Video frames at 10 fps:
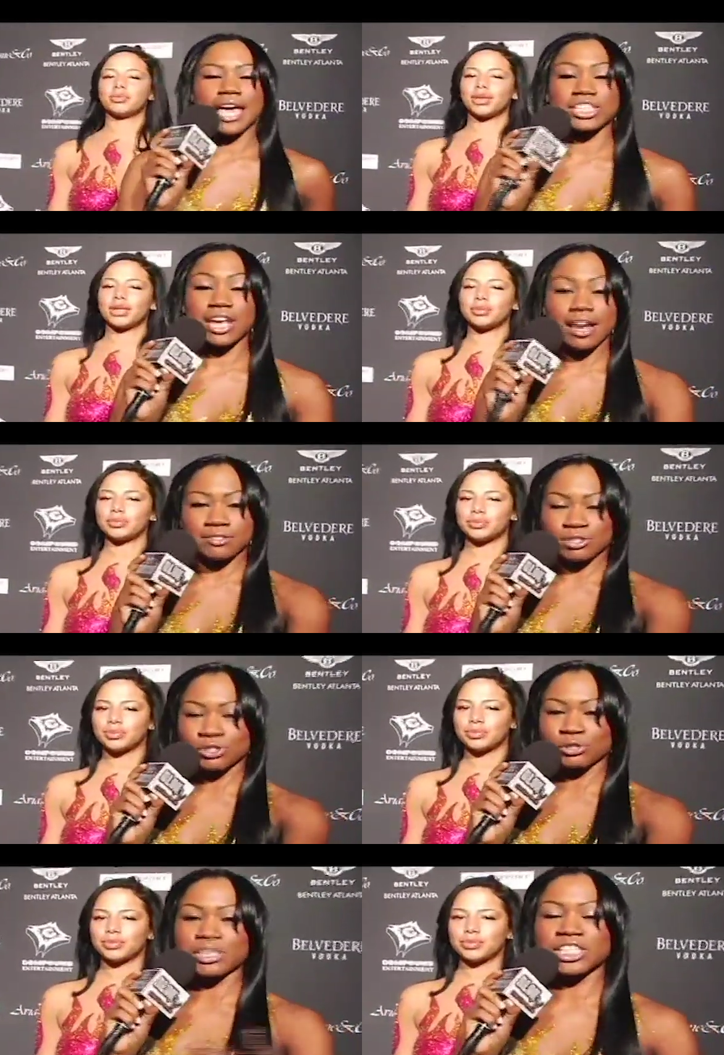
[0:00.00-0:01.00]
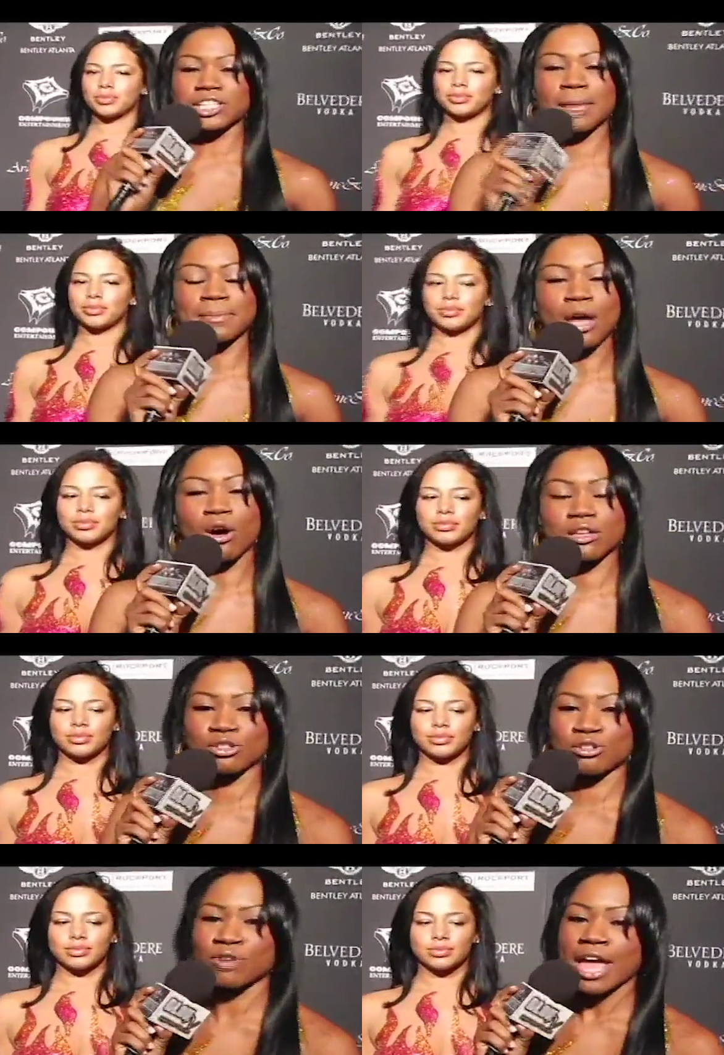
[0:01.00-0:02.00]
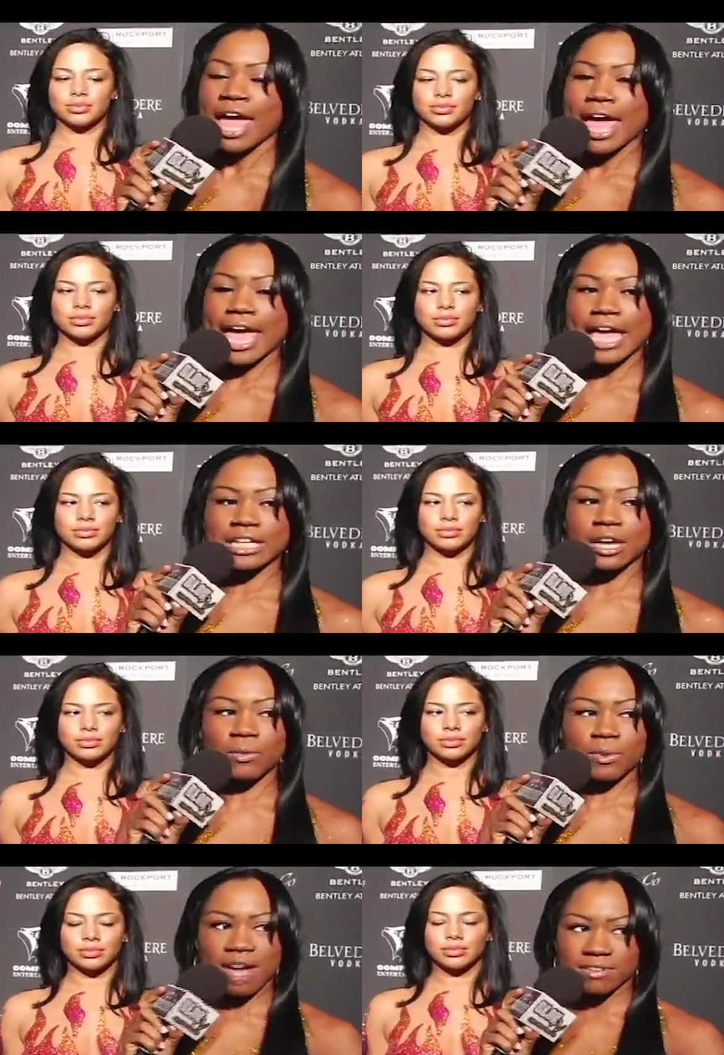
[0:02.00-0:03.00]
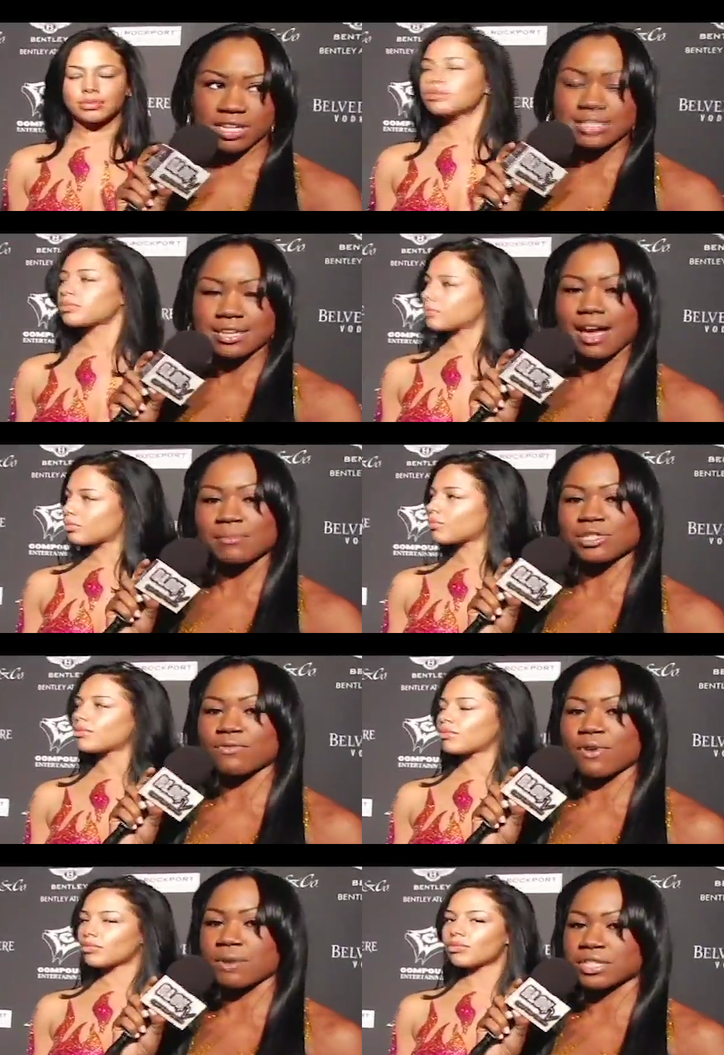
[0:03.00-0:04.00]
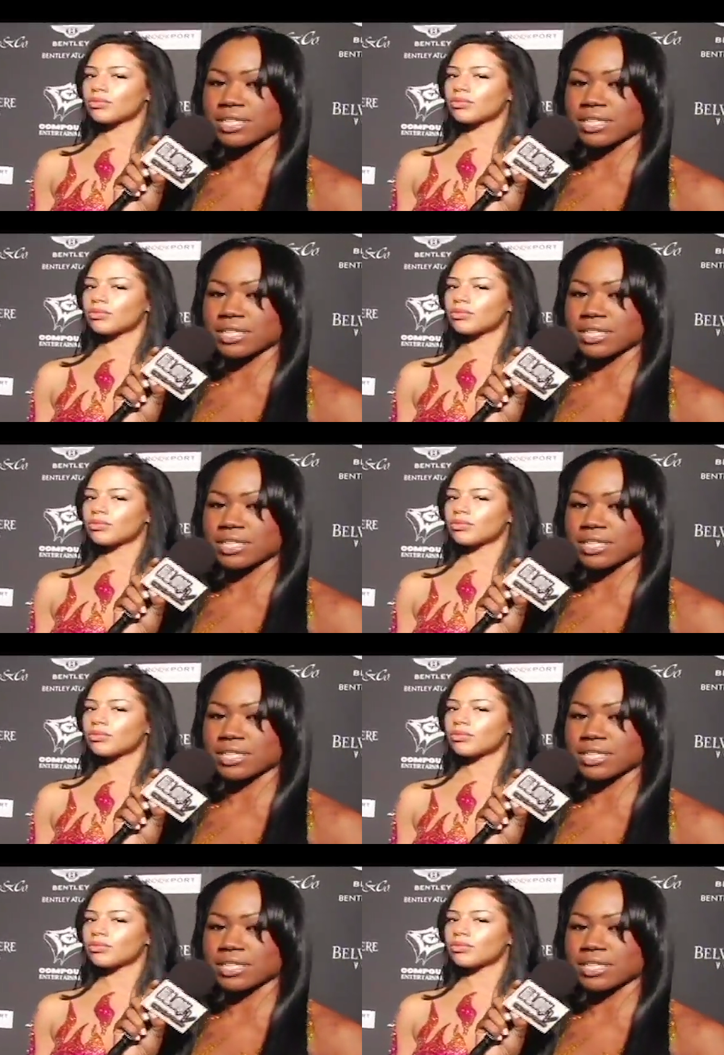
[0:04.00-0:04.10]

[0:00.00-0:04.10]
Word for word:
Speaker 1: And shout outs to Julie. She helped out also. And uh, we're having a good time so far. We